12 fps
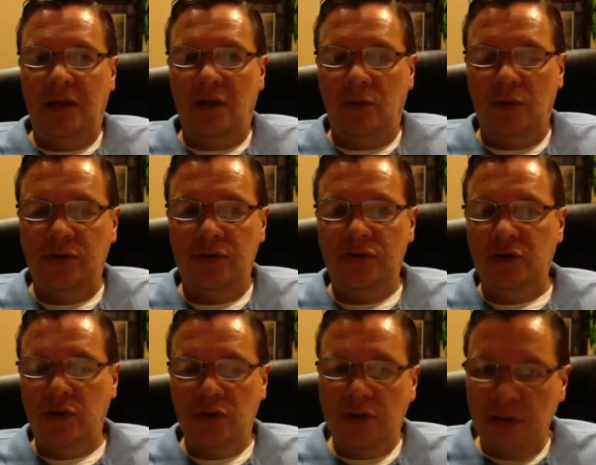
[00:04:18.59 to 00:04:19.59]
going to
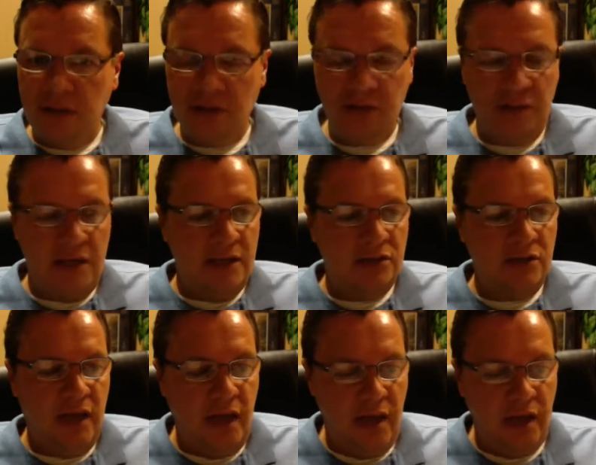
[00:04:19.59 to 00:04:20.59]
show you these
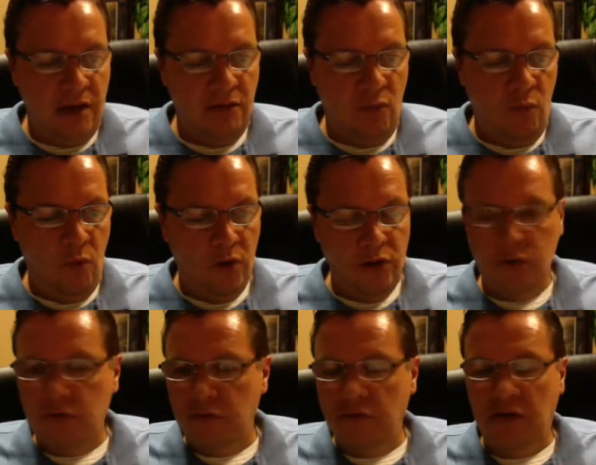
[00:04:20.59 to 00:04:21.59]
things and want you
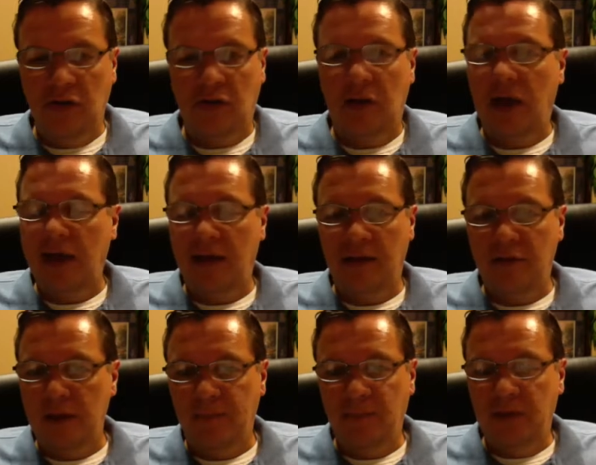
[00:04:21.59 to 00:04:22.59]
to feel like
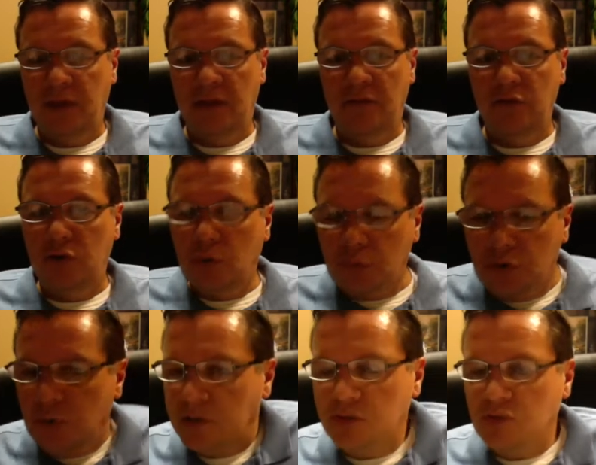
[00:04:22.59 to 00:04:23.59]
that if you don't do
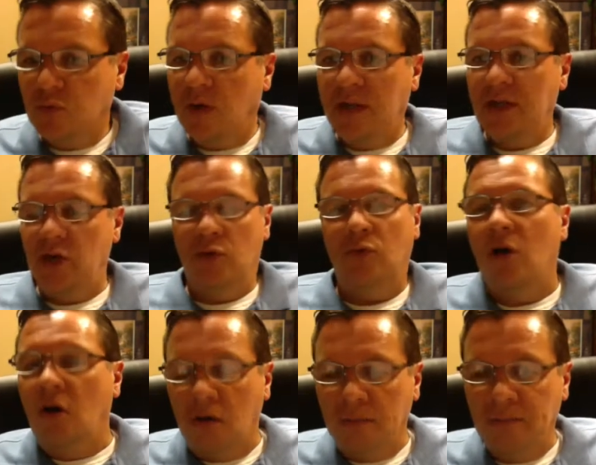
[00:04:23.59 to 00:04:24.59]
it this way that you're
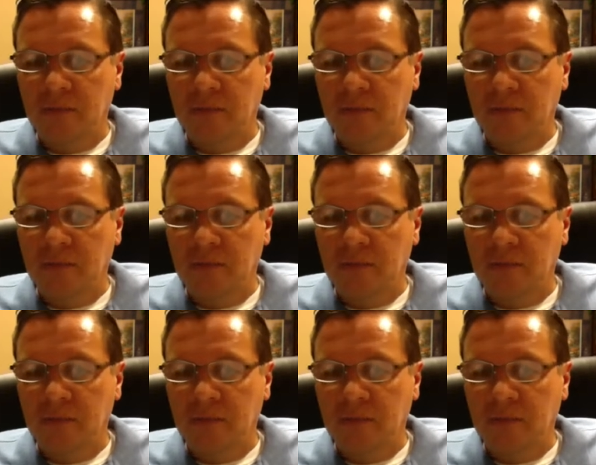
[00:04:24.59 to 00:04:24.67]
wrong.